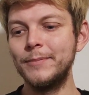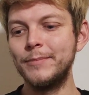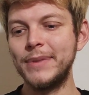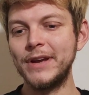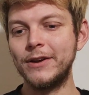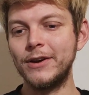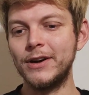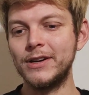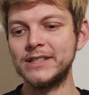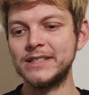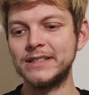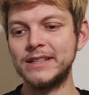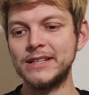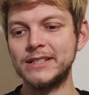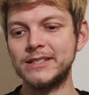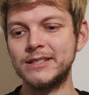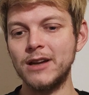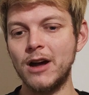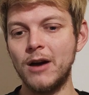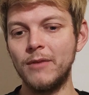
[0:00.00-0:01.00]
because
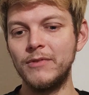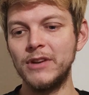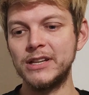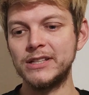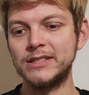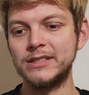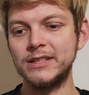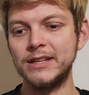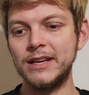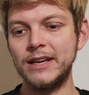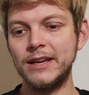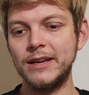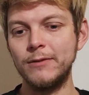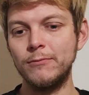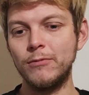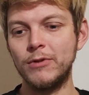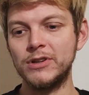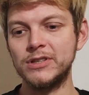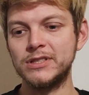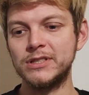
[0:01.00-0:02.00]
this obviously
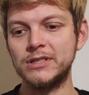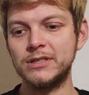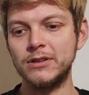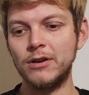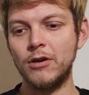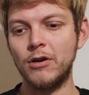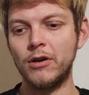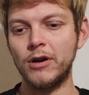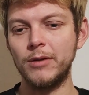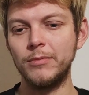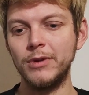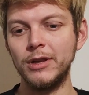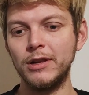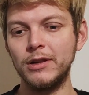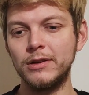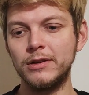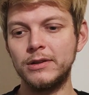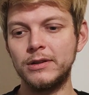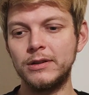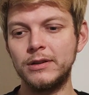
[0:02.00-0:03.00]
was
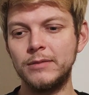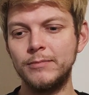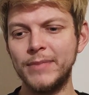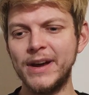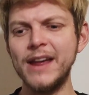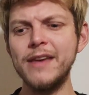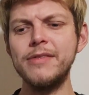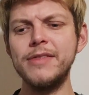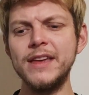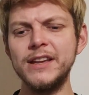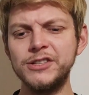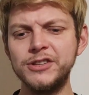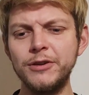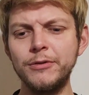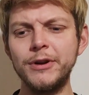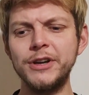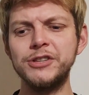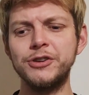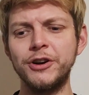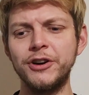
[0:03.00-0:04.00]
horrible. But I think she
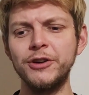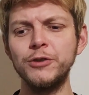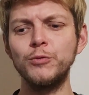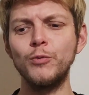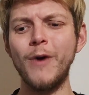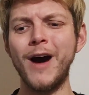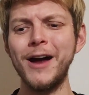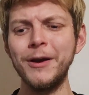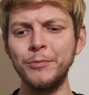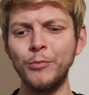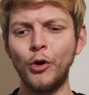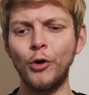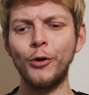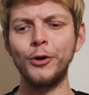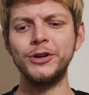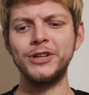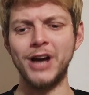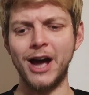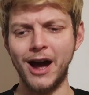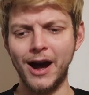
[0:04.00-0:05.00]
returned one
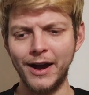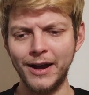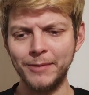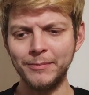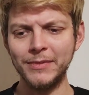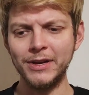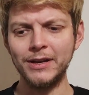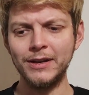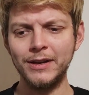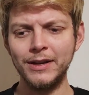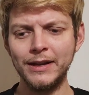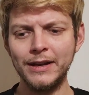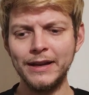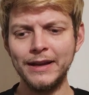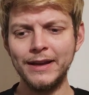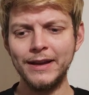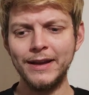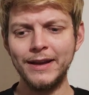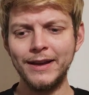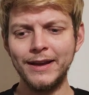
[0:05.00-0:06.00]
more time,
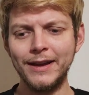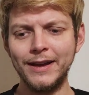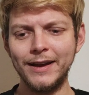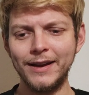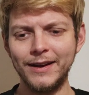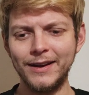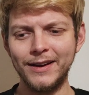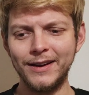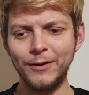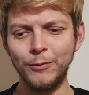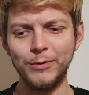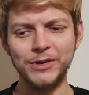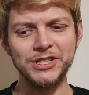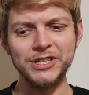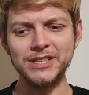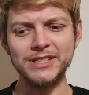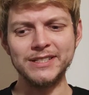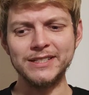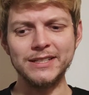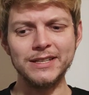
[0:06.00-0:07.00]

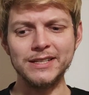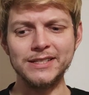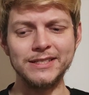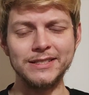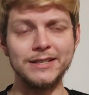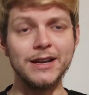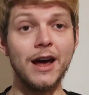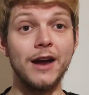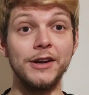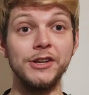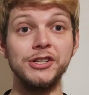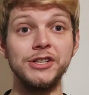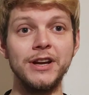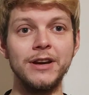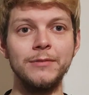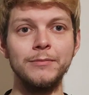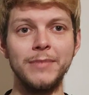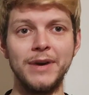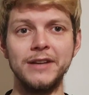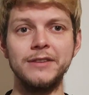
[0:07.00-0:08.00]
which is
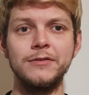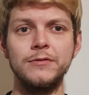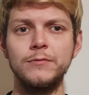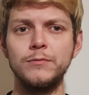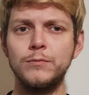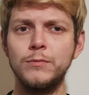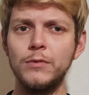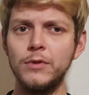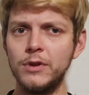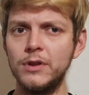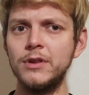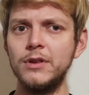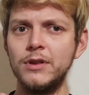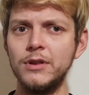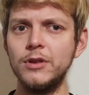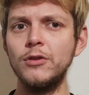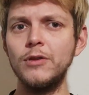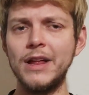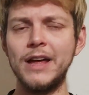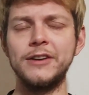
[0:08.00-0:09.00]
astonishing, but
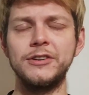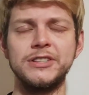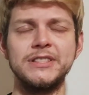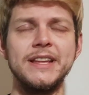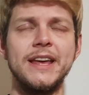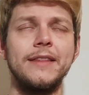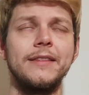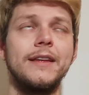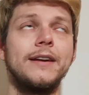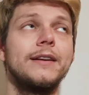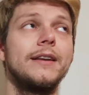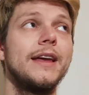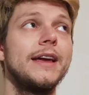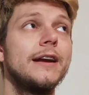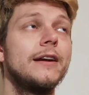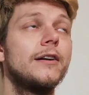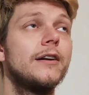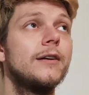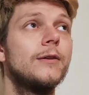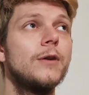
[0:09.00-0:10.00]
you'll understand that
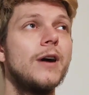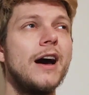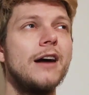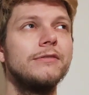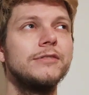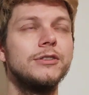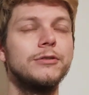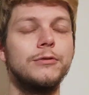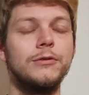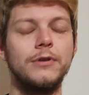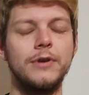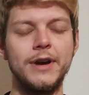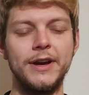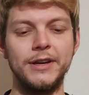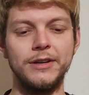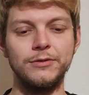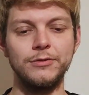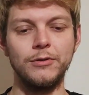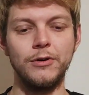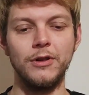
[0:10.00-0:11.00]
later after
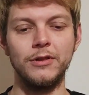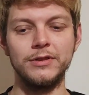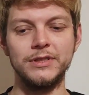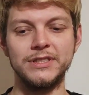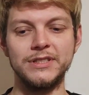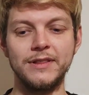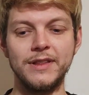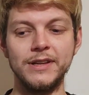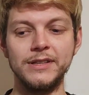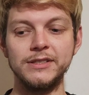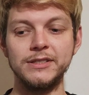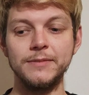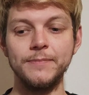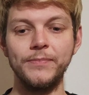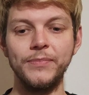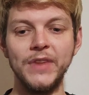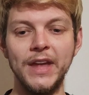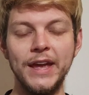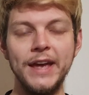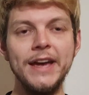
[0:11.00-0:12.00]
I do all these things.
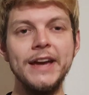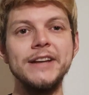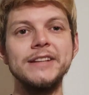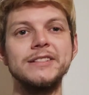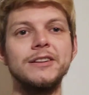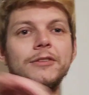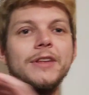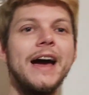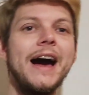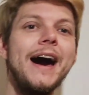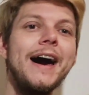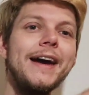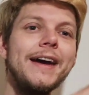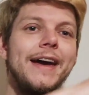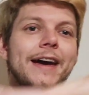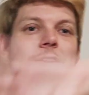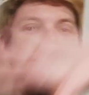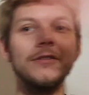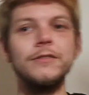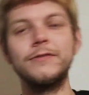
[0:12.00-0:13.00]
So the
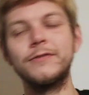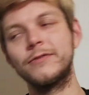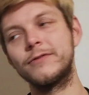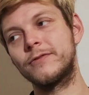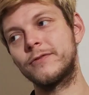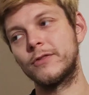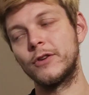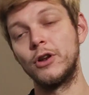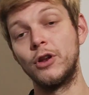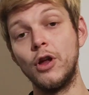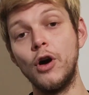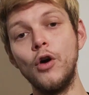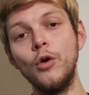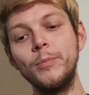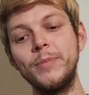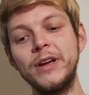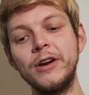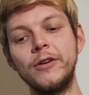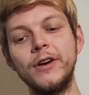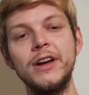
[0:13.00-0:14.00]
High End of Low
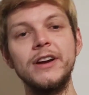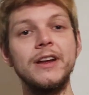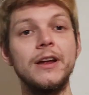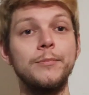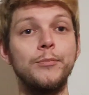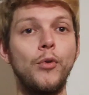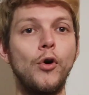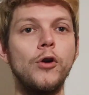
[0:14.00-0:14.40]
period and